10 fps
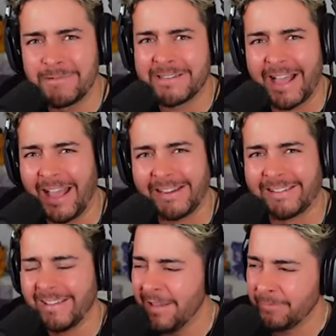
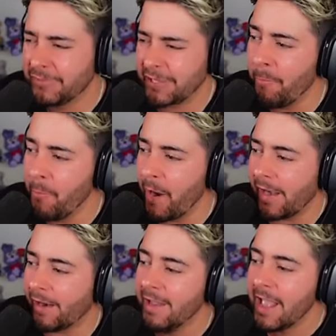beside
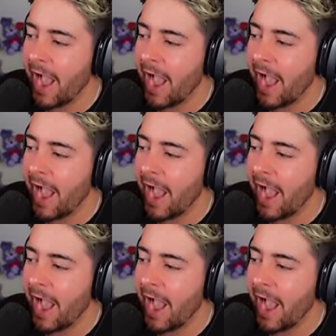somewhere.